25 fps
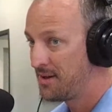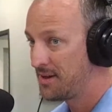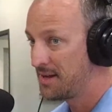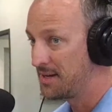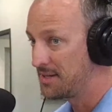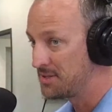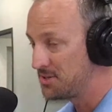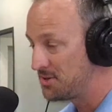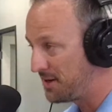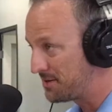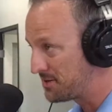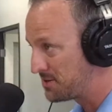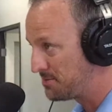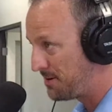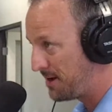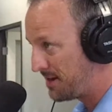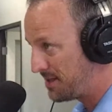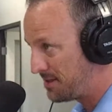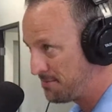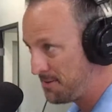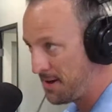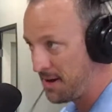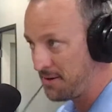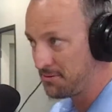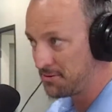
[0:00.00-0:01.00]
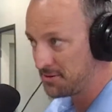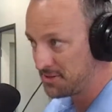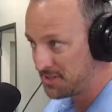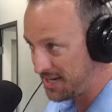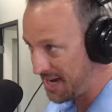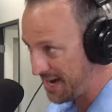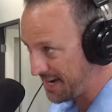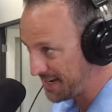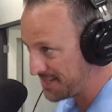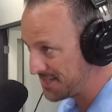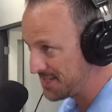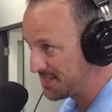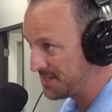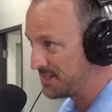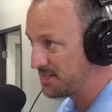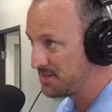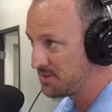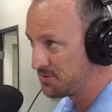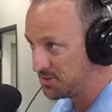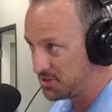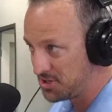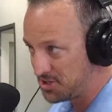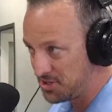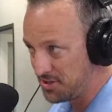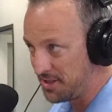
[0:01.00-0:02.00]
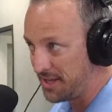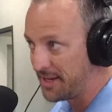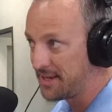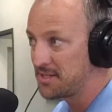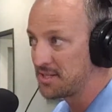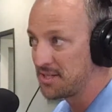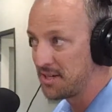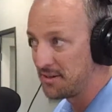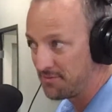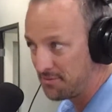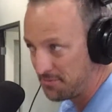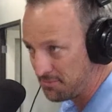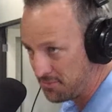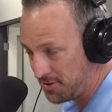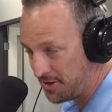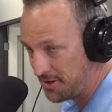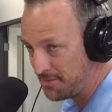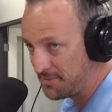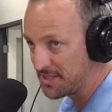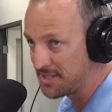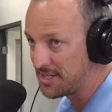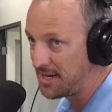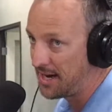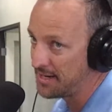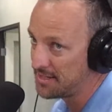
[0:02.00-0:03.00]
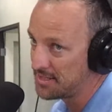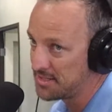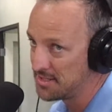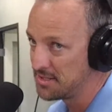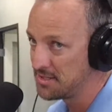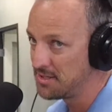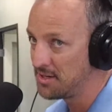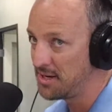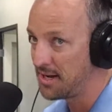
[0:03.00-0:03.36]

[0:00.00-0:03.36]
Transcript: because you have to pay the payroll taxes, which are like self-employment taxes.